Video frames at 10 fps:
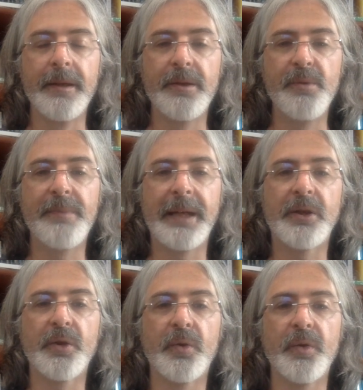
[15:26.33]
to make
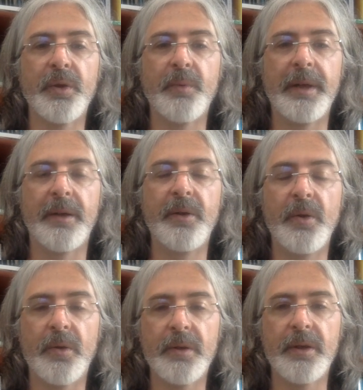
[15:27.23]
sure that we are
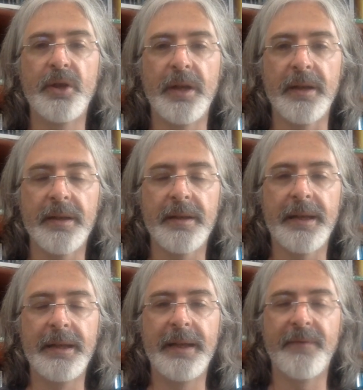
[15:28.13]
not just
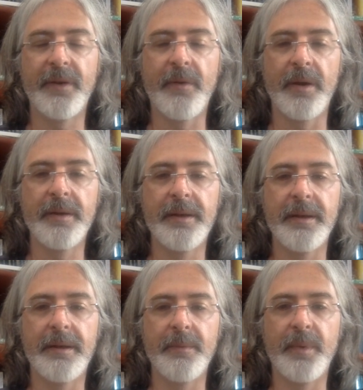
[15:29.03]
taking for
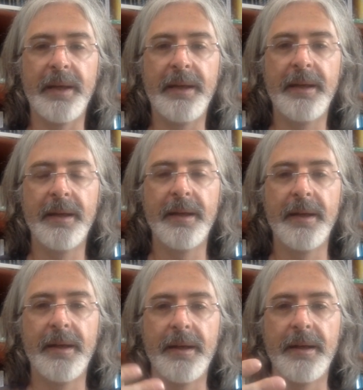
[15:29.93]
granted that we
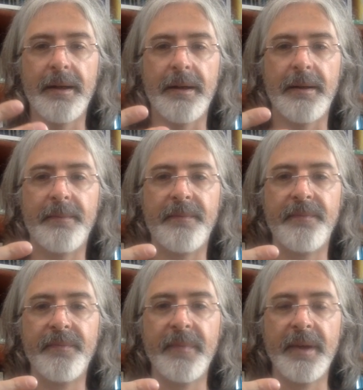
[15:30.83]
are
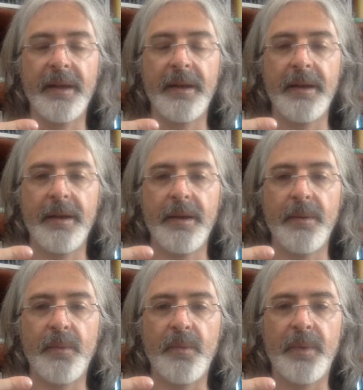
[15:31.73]

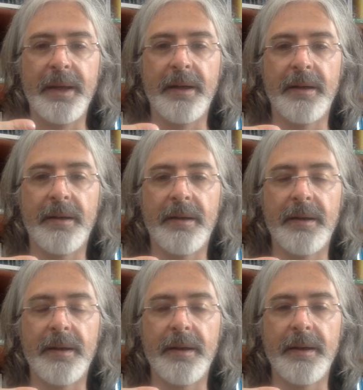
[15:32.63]

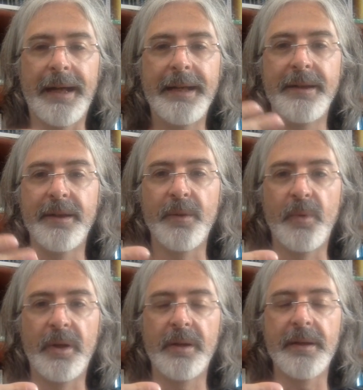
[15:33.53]
that the
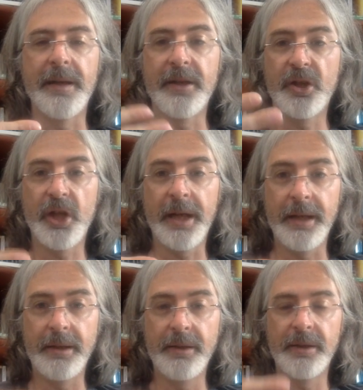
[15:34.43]
world has
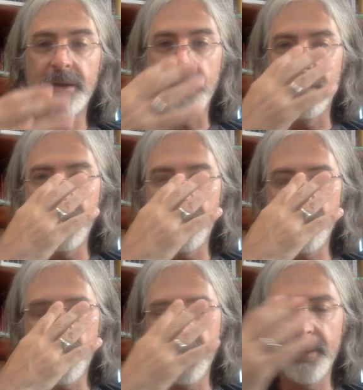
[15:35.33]
changed. I mean, I was
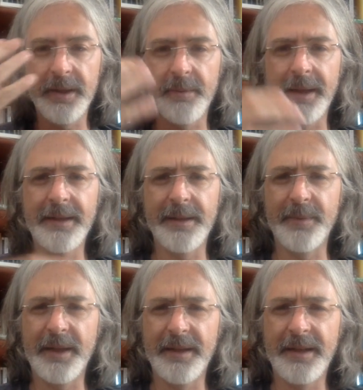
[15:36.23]
trying to explain to
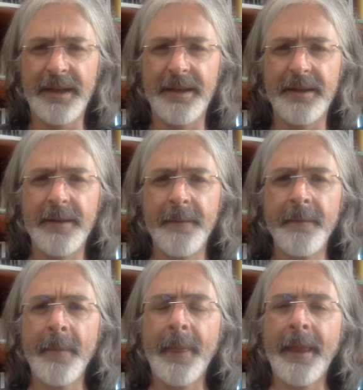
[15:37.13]
someone the other day that
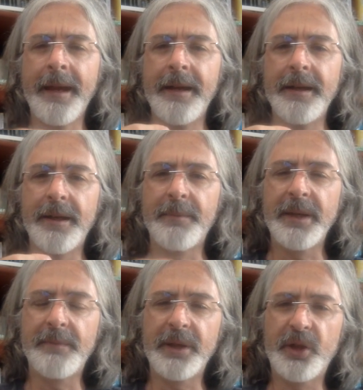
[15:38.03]

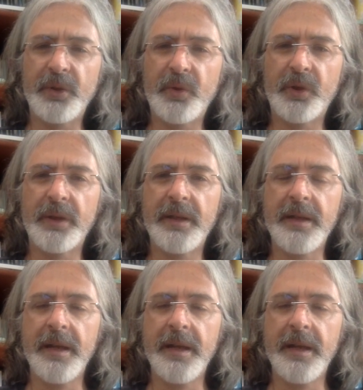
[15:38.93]
my children